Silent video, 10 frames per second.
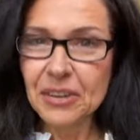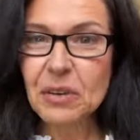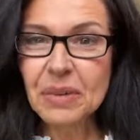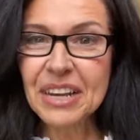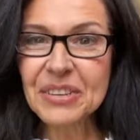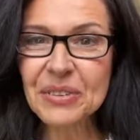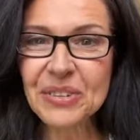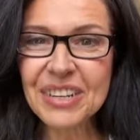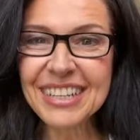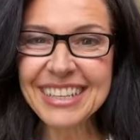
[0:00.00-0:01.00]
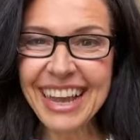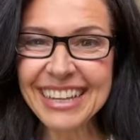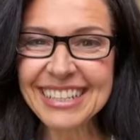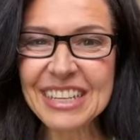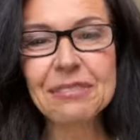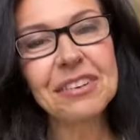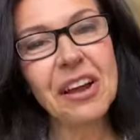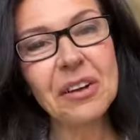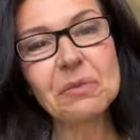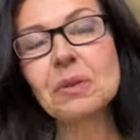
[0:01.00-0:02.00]
Are you a Mana user yet? If
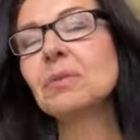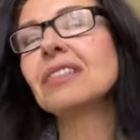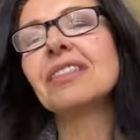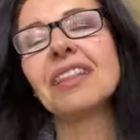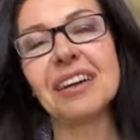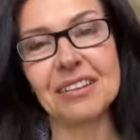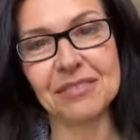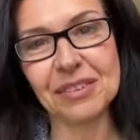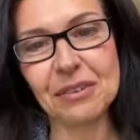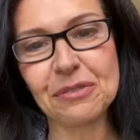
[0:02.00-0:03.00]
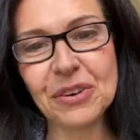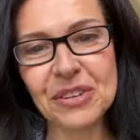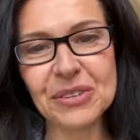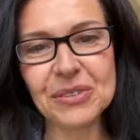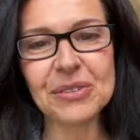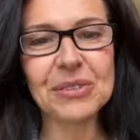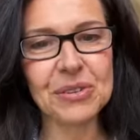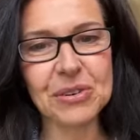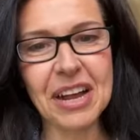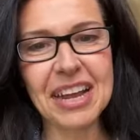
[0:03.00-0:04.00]
not, we would love for you
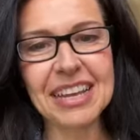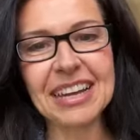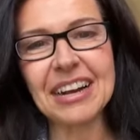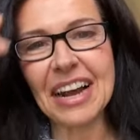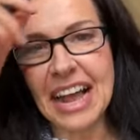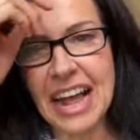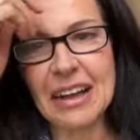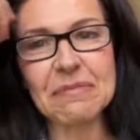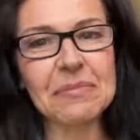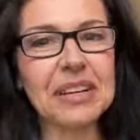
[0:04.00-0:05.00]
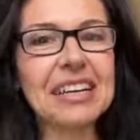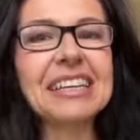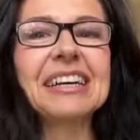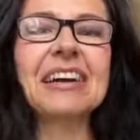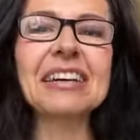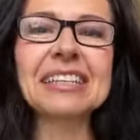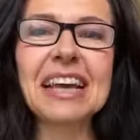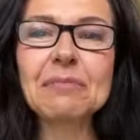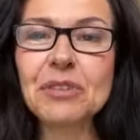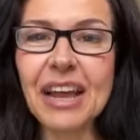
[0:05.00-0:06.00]
to try our app. Uh, our
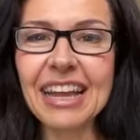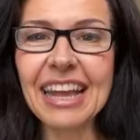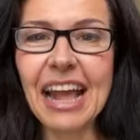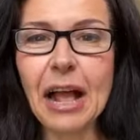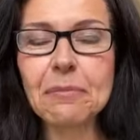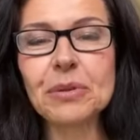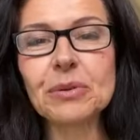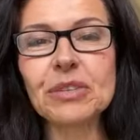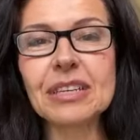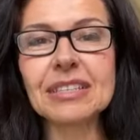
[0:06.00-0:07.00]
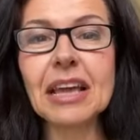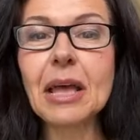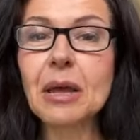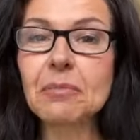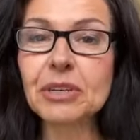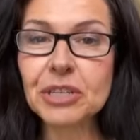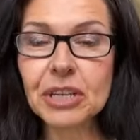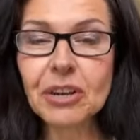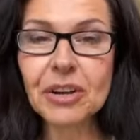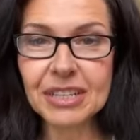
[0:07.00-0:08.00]
time tracking app uses
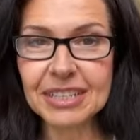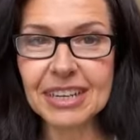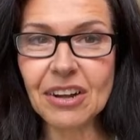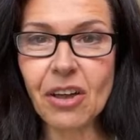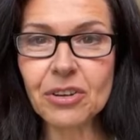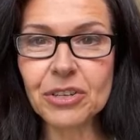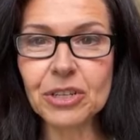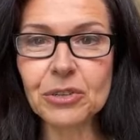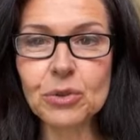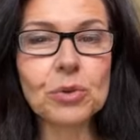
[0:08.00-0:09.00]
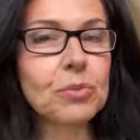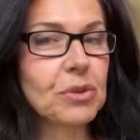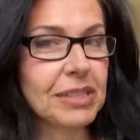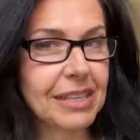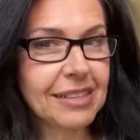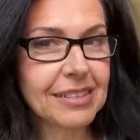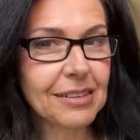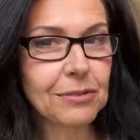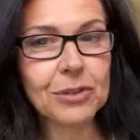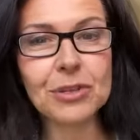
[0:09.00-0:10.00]
machine learning technology to
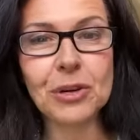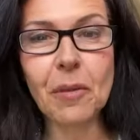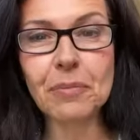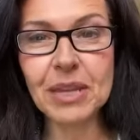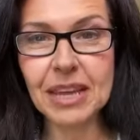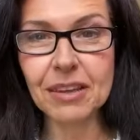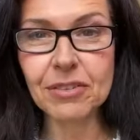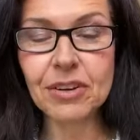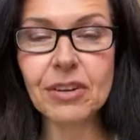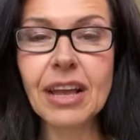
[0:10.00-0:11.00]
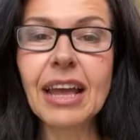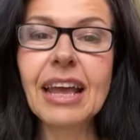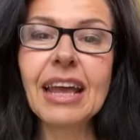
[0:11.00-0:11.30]
predict future behavior